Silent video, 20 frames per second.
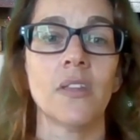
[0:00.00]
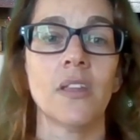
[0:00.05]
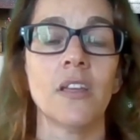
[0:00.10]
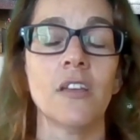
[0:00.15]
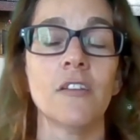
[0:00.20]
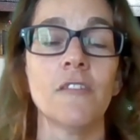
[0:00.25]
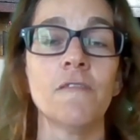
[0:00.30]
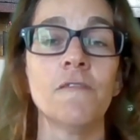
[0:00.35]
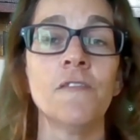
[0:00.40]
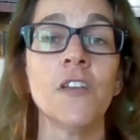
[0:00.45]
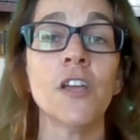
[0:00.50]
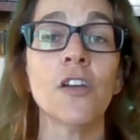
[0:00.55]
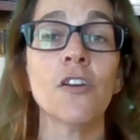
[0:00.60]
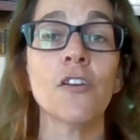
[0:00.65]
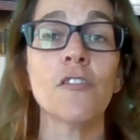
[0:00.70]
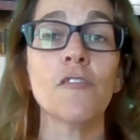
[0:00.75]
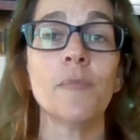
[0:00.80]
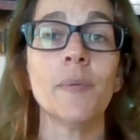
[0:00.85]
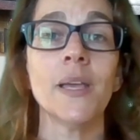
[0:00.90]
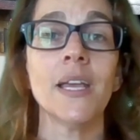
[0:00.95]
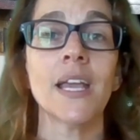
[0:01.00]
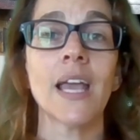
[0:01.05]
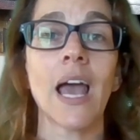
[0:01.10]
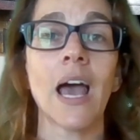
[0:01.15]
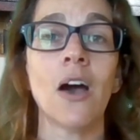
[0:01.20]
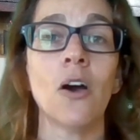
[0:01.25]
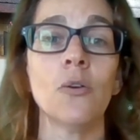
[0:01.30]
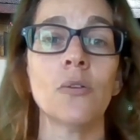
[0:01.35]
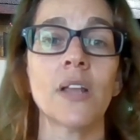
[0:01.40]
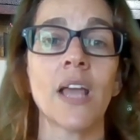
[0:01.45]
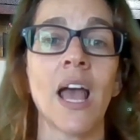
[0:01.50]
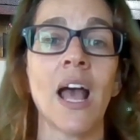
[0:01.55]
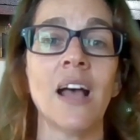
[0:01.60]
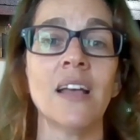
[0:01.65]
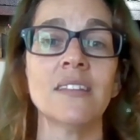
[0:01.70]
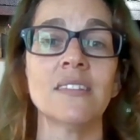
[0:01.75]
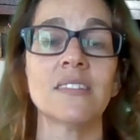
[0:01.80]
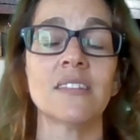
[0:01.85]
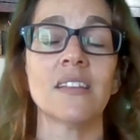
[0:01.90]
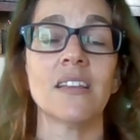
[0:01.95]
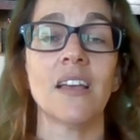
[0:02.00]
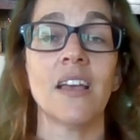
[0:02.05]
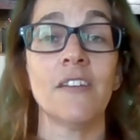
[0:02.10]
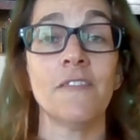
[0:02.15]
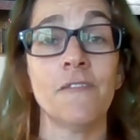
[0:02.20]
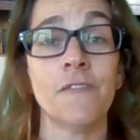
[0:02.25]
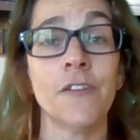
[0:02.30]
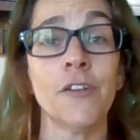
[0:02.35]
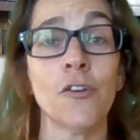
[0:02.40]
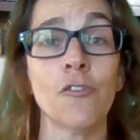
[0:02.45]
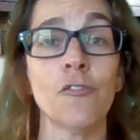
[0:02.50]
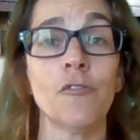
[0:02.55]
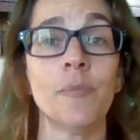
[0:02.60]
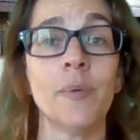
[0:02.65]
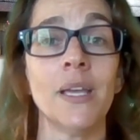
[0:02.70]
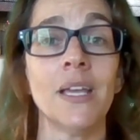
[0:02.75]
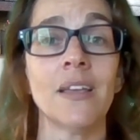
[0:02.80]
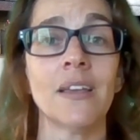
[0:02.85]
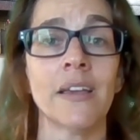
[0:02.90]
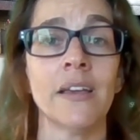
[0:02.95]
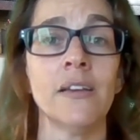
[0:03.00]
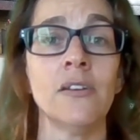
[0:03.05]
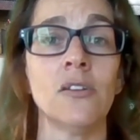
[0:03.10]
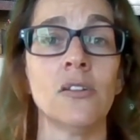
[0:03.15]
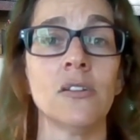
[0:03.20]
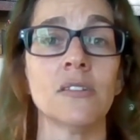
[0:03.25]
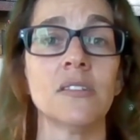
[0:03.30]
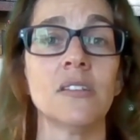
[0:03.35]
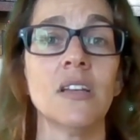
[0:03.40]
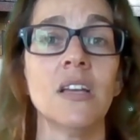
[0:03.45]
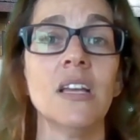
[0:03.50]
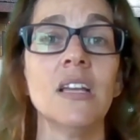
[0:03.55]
Fear of being outcast and fear of being killed